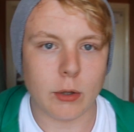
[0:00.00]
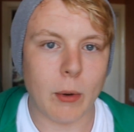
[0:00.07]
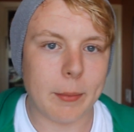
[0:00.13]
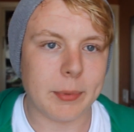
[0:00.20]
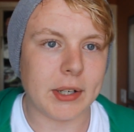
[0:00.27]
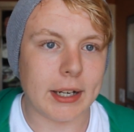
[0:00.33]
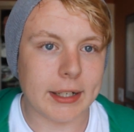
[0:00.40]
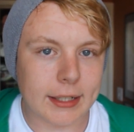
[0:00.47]
The
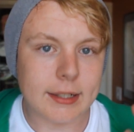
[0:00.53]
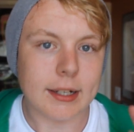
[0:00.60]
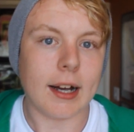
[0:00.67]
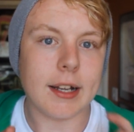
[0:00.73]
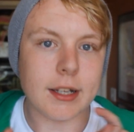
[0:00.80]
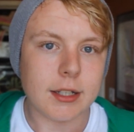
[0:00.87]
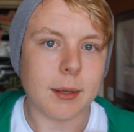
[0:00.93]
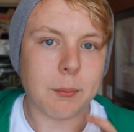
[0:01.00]
website
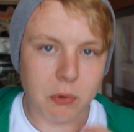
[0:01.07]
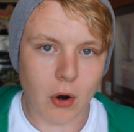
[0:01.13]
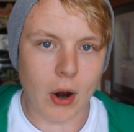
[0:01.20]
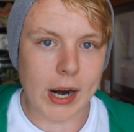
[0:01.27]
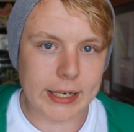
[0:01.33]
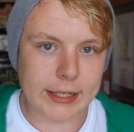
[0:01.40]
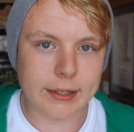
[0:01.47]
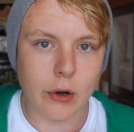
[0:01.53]
decides the
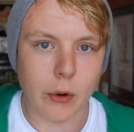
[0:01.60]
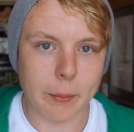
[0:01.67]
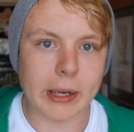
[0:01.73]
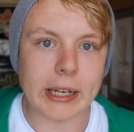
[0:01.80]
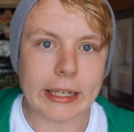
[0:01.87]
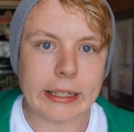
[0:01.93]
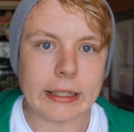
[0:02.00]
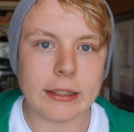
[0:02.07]
price, not
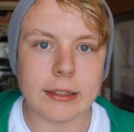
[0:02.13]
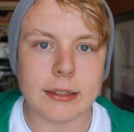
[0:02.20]
me.